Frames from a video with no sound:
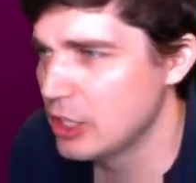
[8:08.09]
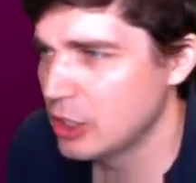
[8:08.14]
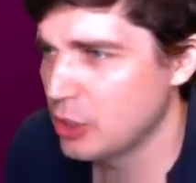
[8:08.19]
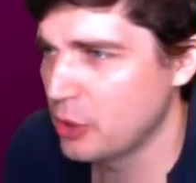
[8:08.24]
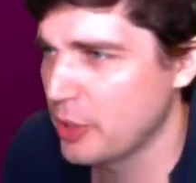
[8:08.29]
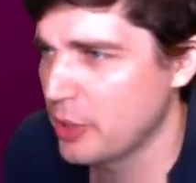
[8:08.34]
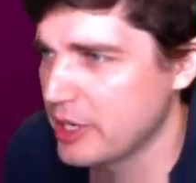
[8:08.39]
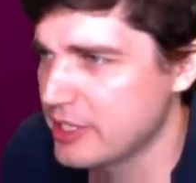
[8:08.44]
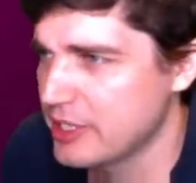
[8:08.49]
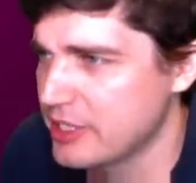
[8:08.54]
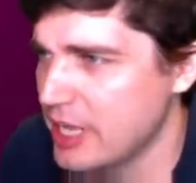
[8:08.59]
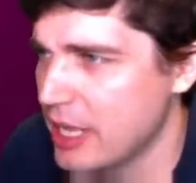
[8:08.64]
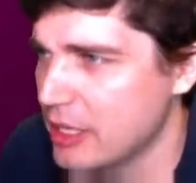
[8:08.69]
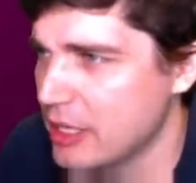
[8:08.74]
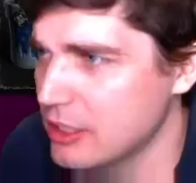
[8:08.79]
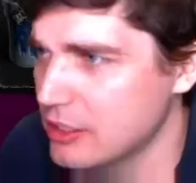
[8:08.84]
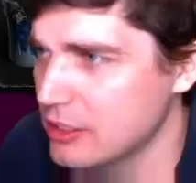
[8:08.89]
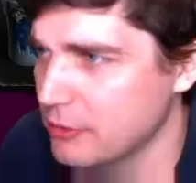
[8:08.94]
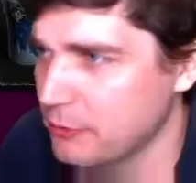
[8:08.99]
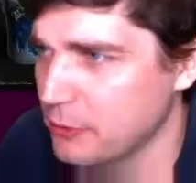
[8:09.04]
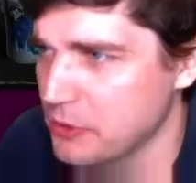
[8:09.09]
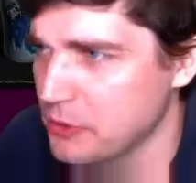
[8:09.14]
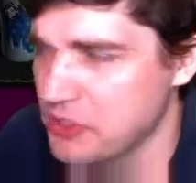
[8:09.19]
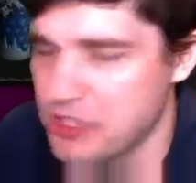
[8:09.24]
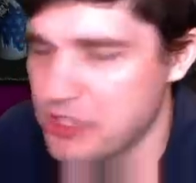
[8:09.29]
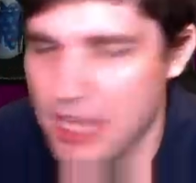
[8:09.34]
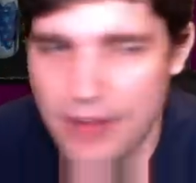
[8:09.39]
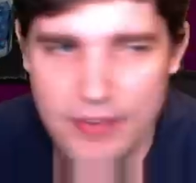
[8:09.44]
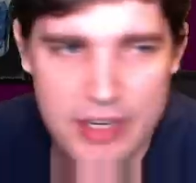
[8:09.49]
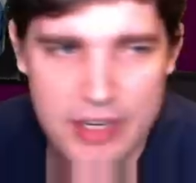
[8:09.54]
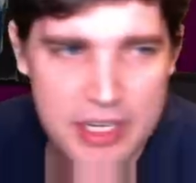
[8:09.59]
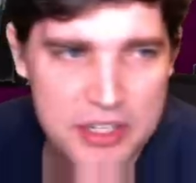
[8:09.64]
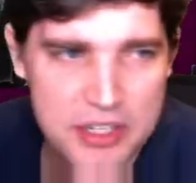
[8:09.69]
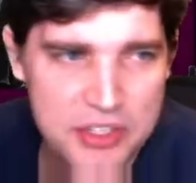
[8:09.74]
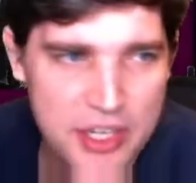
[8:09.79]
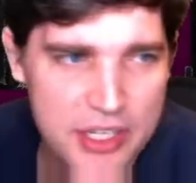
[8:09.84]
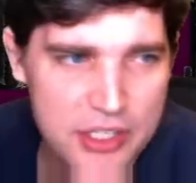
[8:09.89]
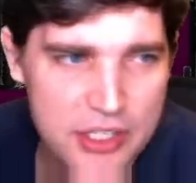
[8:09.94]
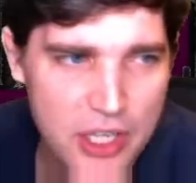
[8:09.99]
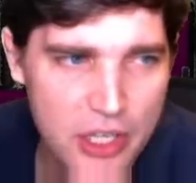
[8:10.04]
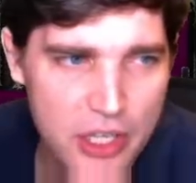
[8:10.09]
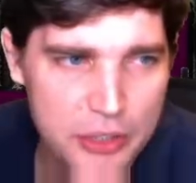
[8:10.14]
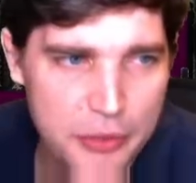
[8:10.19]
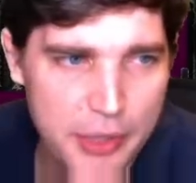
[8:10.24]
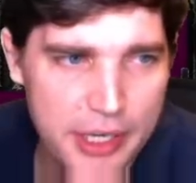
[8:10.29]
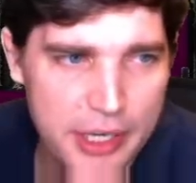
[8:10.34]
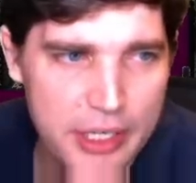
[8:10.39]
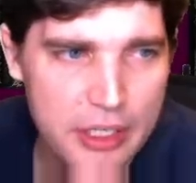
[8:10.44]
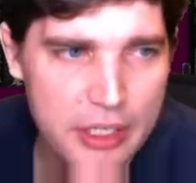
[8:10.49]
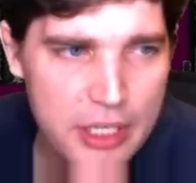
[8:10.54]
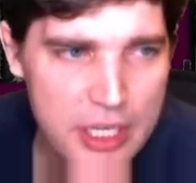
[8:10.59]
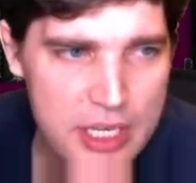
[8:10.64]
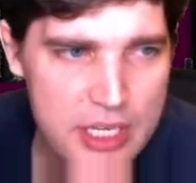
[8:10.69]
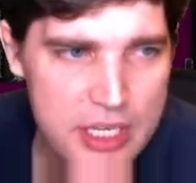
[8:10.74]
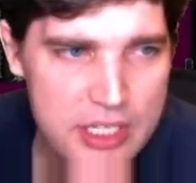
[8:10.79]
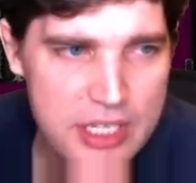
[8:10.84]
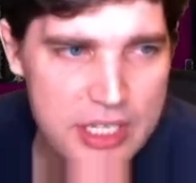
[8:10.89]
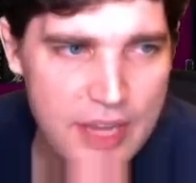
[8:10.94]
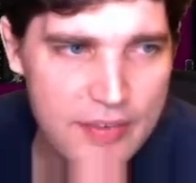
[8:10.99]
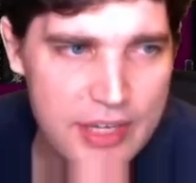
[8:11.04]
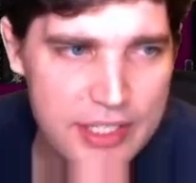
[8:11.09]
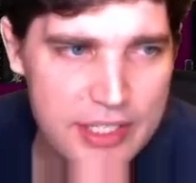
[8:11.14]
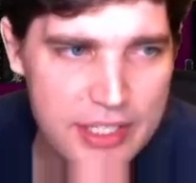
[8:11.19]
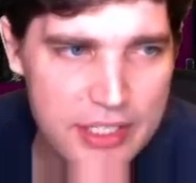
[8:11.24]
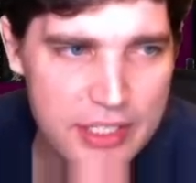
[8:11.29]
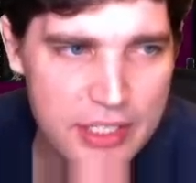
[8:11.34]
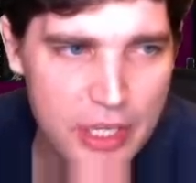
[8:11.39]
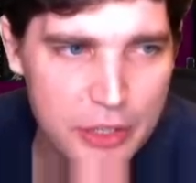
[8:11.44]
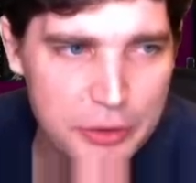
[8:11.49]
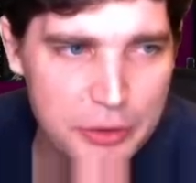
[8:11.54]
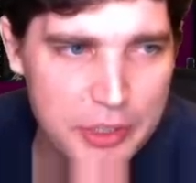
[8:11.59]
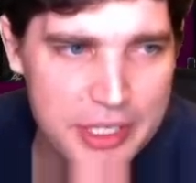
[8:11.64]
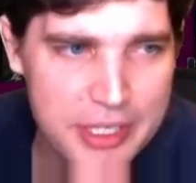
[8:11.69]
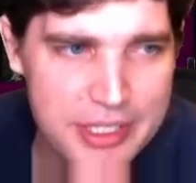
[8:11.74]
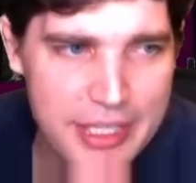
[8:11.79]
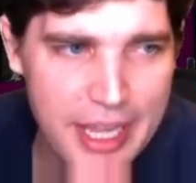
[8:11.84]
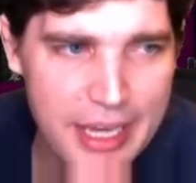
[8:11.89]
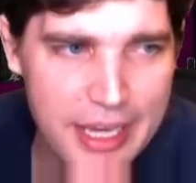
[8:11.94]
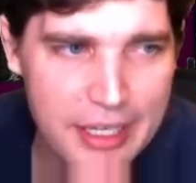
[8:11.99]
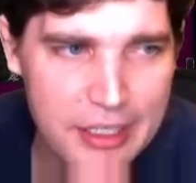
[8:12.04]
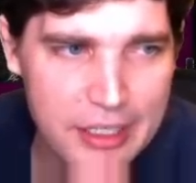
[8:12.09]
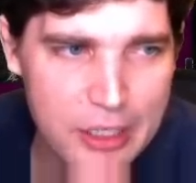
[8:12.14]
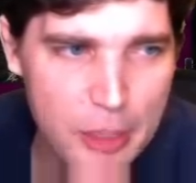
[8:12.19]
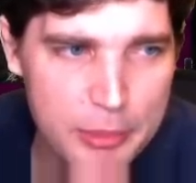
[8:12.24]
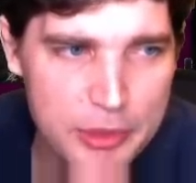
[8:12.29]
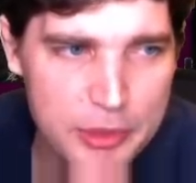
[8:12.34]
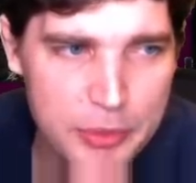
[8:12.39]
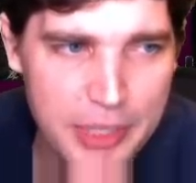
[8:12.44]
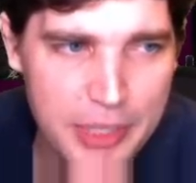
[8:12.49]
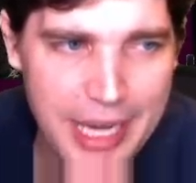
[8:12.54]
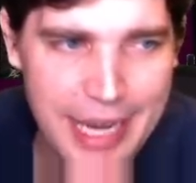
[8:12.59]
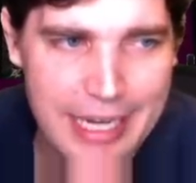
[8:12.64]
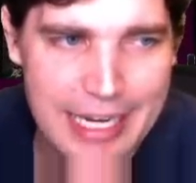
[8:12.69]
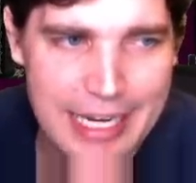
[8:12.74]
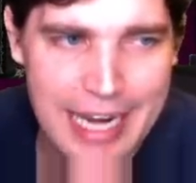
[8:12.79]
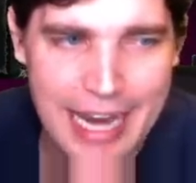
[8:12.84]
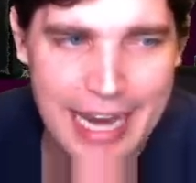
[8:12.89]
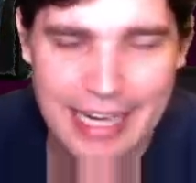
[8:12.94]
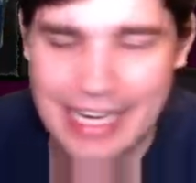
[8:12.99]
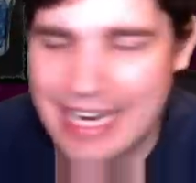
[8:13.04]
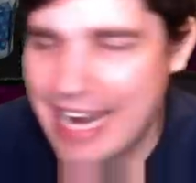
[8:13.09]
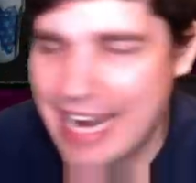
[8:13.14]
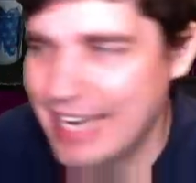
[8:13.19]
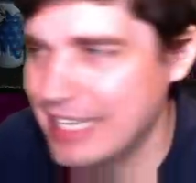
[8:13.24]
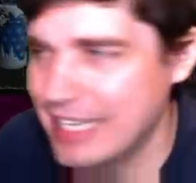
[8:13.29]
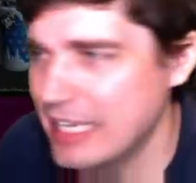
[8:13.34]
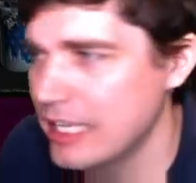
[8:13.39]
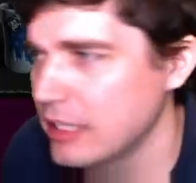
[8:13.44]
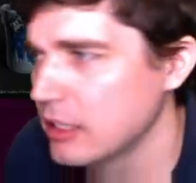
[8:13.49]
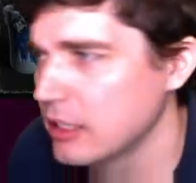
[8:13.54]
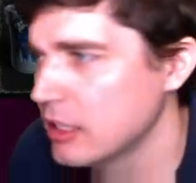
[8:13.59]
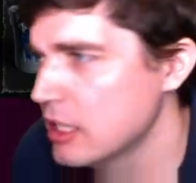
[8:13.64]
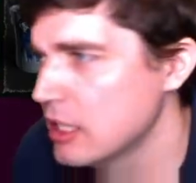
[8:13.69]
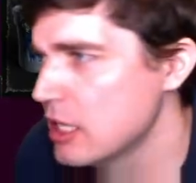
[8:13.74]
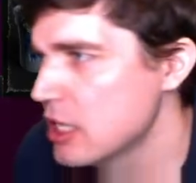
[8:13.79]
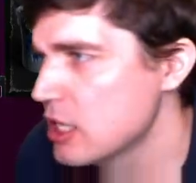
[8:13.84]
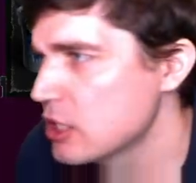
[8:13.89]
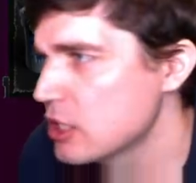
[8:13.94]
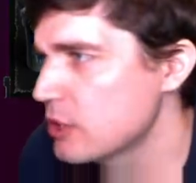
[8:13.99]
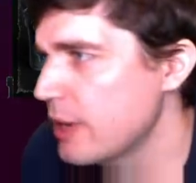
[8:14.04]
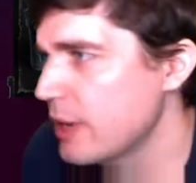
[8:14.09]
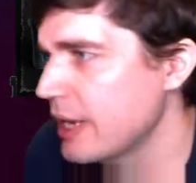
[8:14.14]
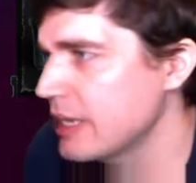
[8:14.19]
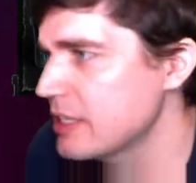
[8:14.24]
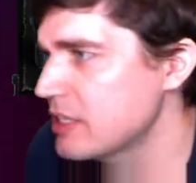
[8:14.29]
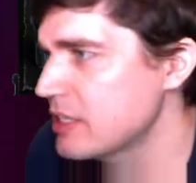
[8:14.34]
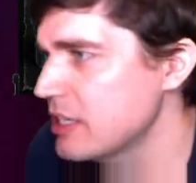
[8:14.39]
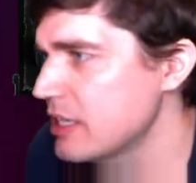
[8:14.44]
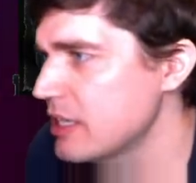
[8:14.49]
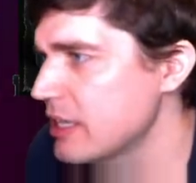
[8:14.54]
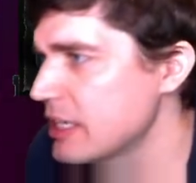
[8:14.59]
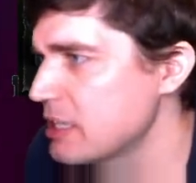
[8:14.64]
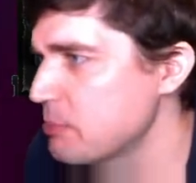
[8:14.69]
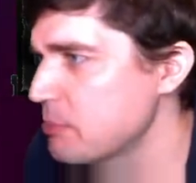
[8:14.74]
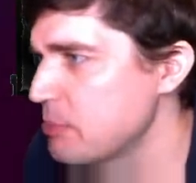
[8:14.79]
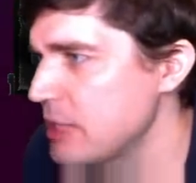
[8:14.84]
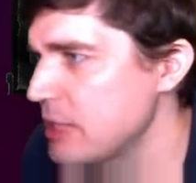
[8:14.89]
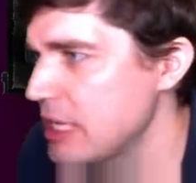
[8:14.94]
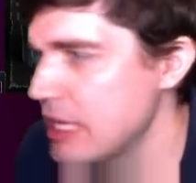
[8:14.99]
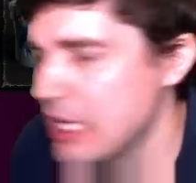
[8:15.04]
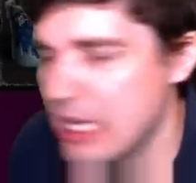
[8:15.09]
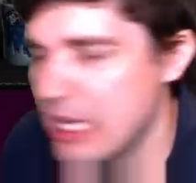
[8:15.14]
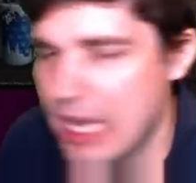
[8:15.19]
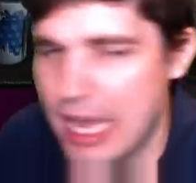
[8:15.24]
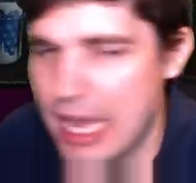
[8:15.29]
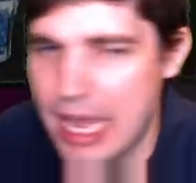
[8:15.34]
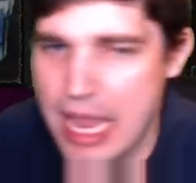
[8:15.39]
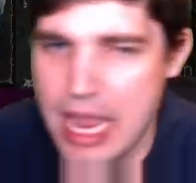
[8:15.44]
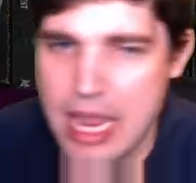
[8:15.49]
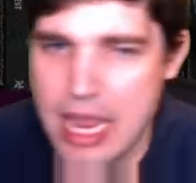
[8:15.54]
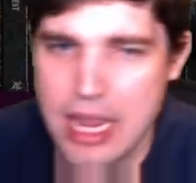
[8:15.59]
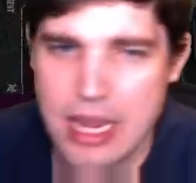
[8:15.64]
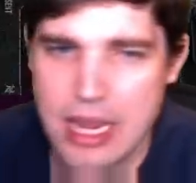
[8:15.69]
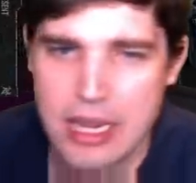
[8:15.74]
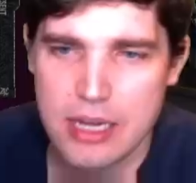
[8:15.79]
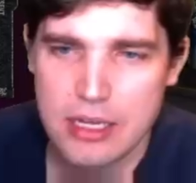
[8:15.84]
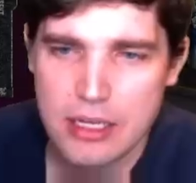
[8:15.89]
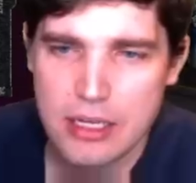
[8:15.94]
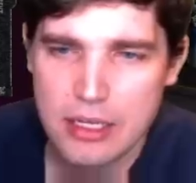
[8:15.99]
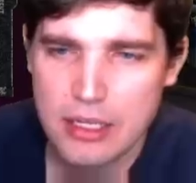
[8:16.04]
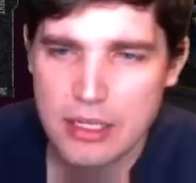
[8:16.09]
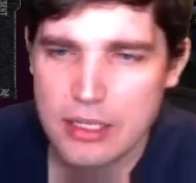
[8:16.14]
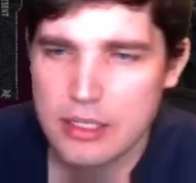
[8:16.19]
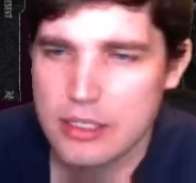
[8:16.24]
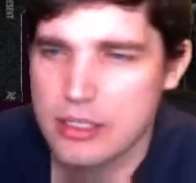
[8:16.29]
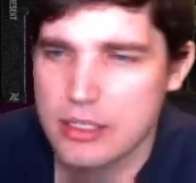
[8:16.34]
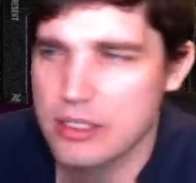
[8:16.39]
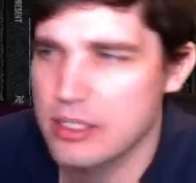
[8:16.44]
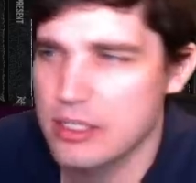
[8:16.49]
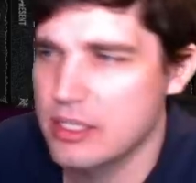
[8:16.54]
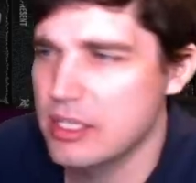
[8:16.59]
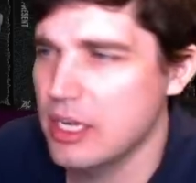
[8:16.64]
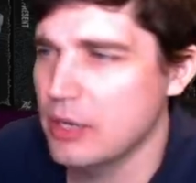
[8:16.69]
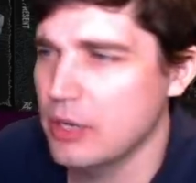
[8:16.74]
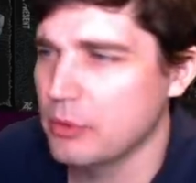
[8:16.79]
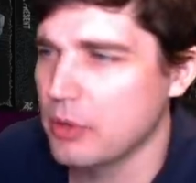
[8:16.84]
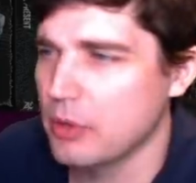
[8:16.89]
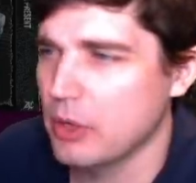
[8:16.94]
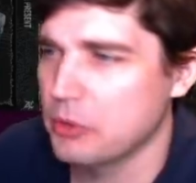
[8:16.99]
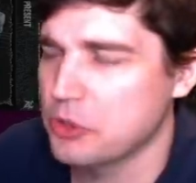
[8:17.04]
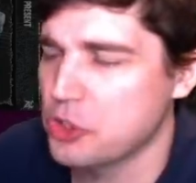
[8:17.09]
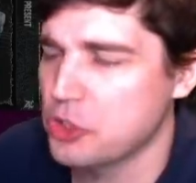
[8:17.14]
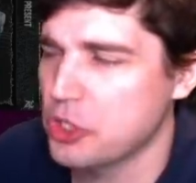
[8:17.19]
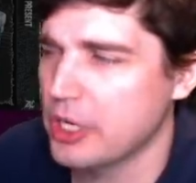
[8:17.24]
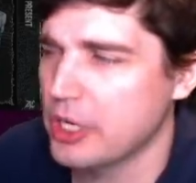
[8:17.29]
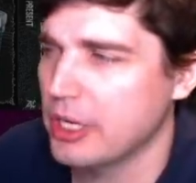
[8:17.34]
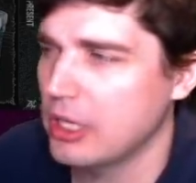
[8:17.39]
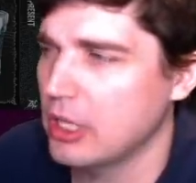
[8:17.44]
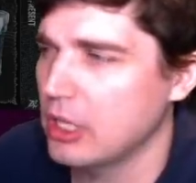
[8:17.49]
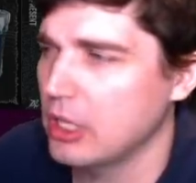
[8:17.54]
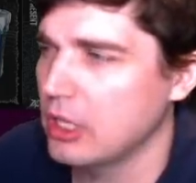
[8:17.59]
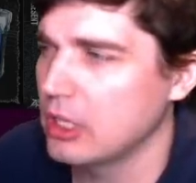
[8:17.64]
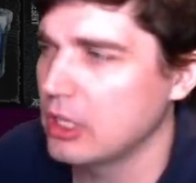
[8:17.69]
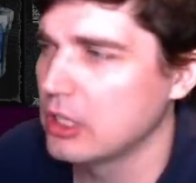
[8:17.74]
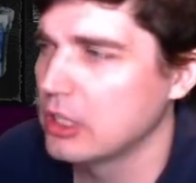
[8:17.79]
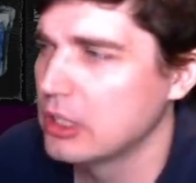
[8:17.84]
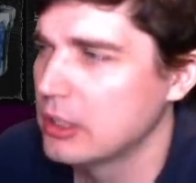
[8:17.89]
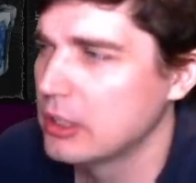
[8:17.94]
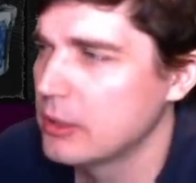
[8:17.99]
Quick sells for 7,600. 7,600 is like, you know, between 89 and 90. So I can see this being a zero chill